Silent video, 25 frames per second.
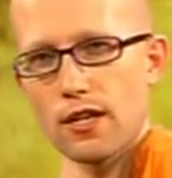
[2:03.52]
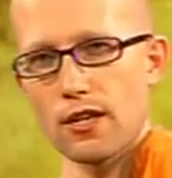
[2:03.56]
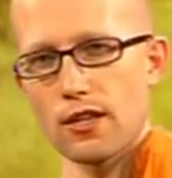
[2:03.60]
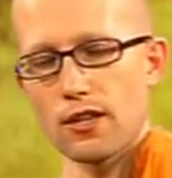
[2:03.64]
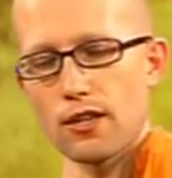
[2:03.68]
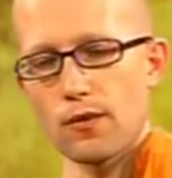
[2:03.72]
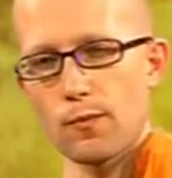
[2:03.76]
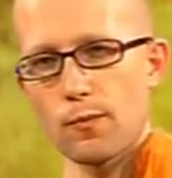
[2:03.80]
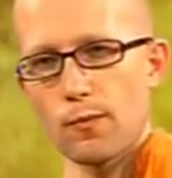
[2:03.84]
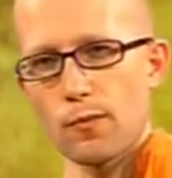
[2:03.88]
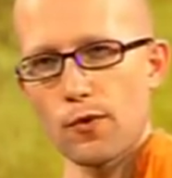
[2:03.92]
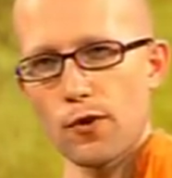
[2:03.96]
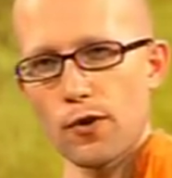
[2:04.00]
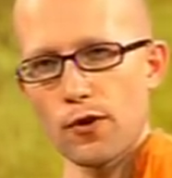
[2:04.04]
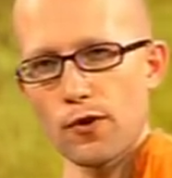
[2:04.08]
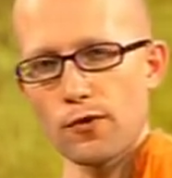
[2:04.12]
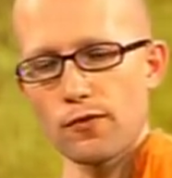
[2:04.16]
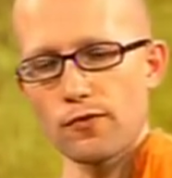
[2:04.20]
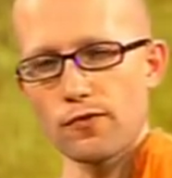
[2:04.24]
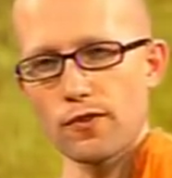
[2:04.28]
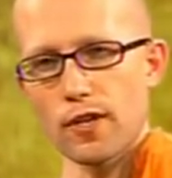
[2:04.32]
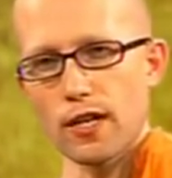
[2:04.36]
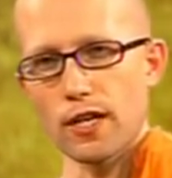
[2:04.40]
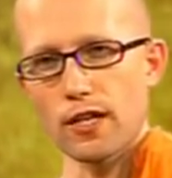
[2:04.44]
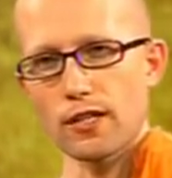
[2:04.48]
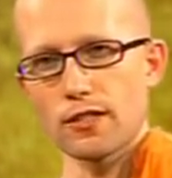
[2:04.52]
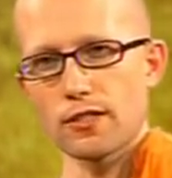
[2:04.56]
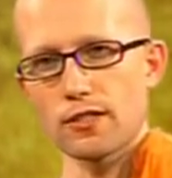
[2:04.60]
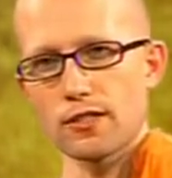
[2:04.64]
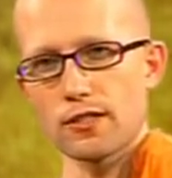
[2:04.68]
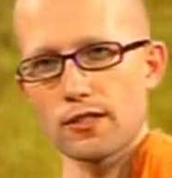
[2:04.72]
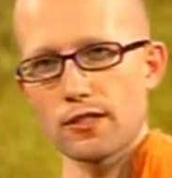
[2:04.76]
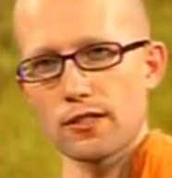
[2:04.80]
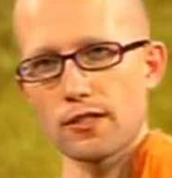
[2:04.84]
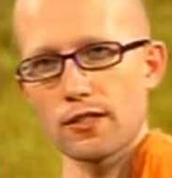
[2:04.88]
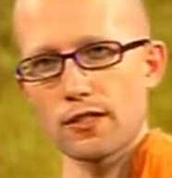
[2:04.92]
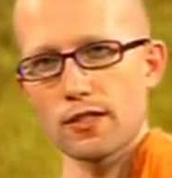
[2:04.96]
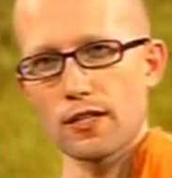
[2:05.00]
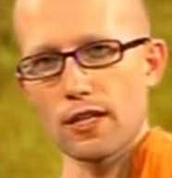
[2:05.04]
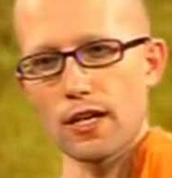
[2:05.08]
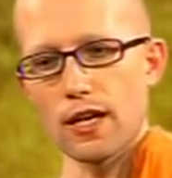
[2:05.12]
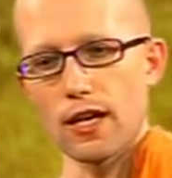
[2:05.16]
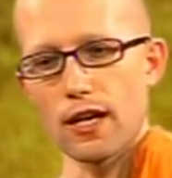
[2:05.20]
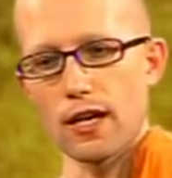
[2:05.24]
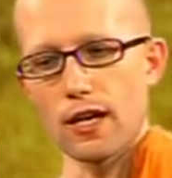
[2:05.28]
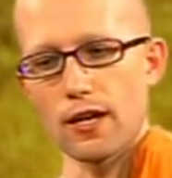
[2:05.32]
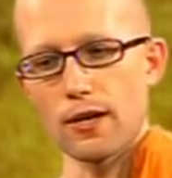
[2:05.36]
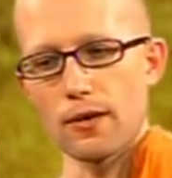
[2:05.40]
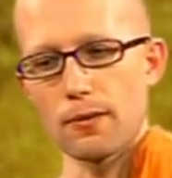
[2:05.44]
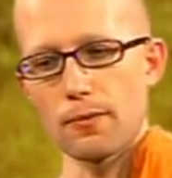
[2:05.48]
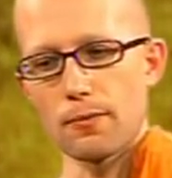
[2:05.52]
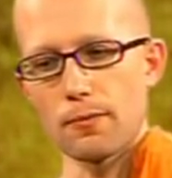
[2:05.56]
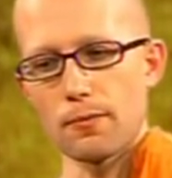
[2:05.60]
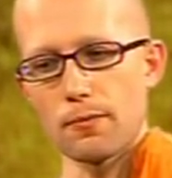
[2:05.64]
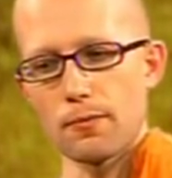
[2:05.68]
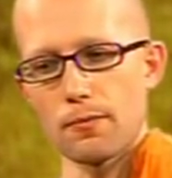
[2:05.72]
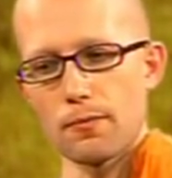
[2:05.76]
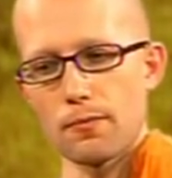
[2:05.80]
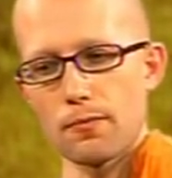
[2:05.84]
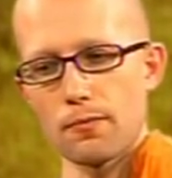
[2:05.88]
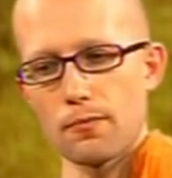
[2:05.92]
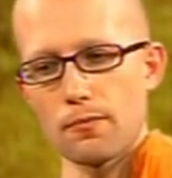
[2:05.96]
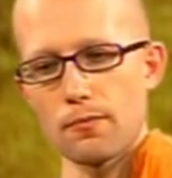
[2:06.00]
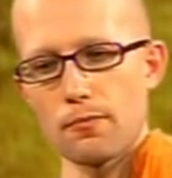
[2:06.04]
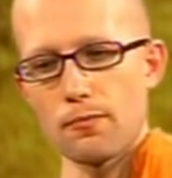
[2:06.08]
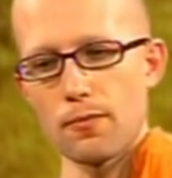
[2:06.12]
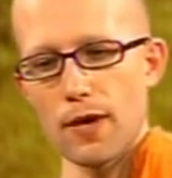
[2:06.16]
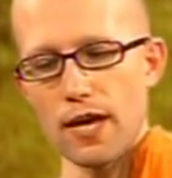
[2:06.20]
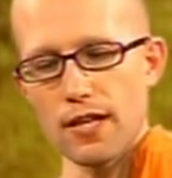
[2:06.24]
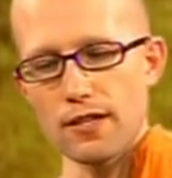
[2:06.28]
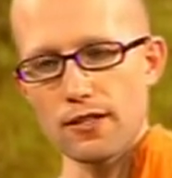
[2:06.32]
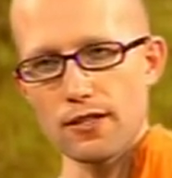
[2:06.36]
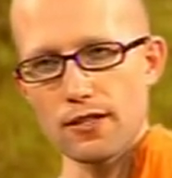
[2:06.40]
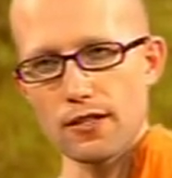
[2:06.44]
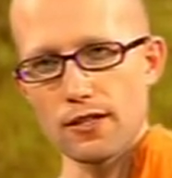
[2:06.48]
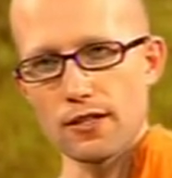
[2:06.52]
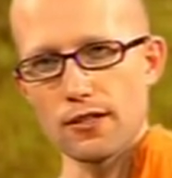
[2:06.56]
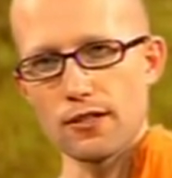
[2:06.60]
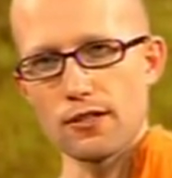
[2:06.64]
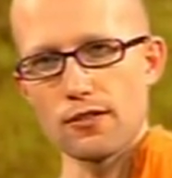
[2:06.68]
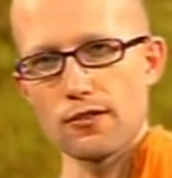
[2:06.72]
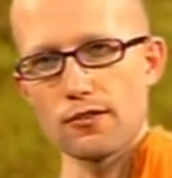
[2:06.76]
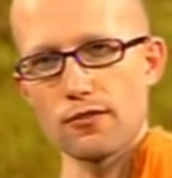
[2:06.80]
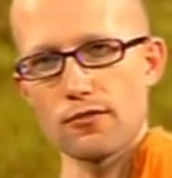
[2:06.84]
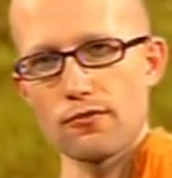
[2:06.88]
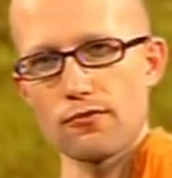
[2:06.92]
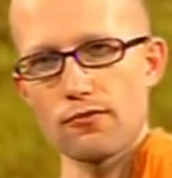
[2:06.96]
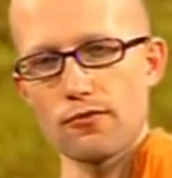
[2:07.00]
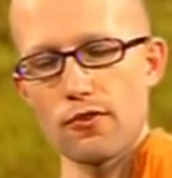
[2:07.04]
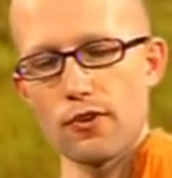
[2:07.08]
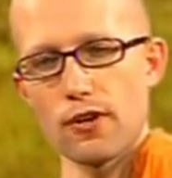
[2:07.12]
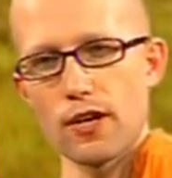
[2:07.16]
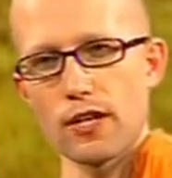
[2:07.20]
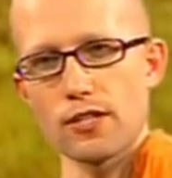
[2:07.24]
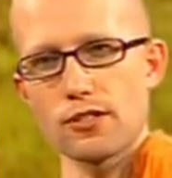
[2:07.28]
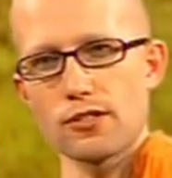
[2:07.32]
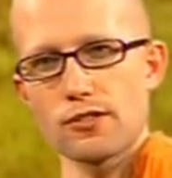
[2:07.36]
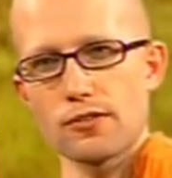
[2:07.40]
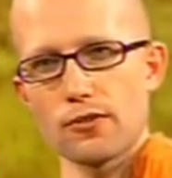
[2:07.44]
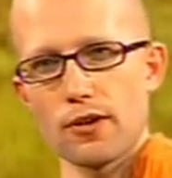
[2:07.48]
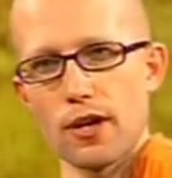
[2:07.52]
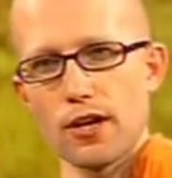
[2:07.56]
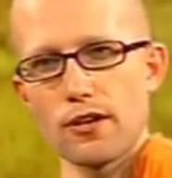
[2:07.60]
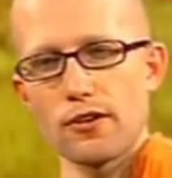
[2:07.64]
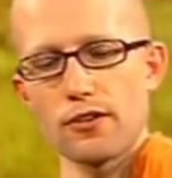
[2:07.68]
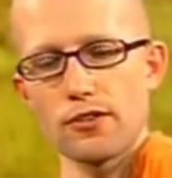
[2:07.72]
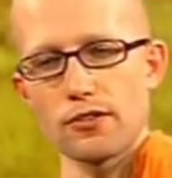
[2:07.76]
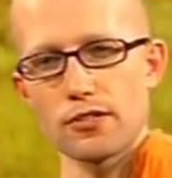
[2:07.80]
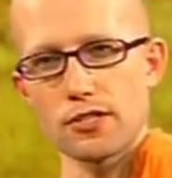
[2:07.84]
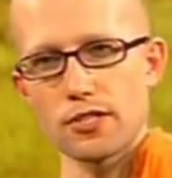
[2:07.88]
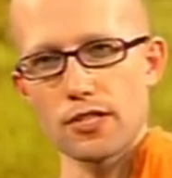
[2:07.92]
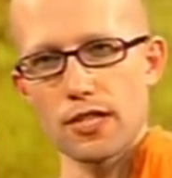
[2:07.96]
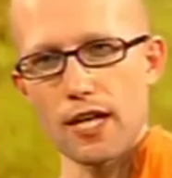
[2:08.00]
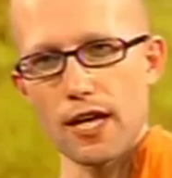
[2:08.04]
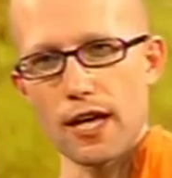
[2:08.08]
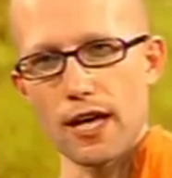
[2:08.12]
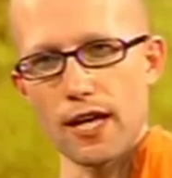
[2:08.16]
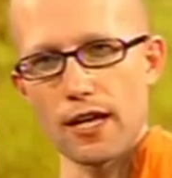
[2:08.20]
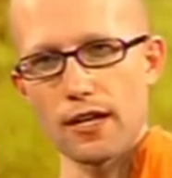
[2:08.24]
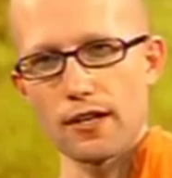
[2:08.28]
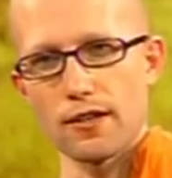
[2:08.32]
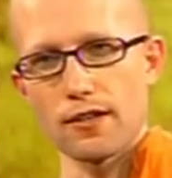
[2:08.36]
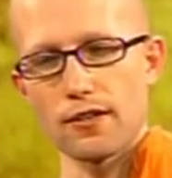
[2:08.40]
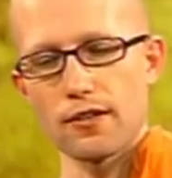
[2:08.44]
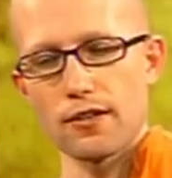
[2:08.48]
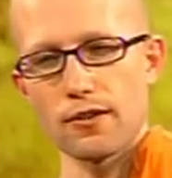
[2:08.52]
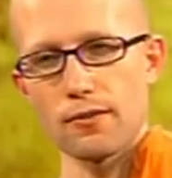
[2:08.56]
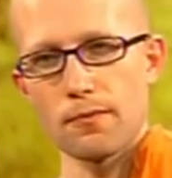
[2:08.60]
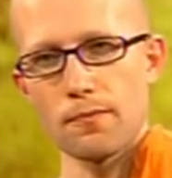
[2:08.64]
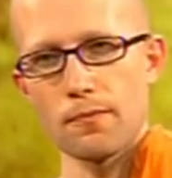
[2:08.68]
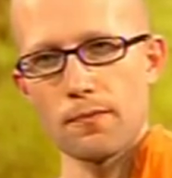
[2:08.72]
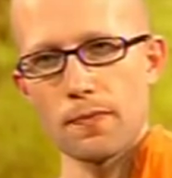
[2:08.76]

the perfect Um, method for us to understand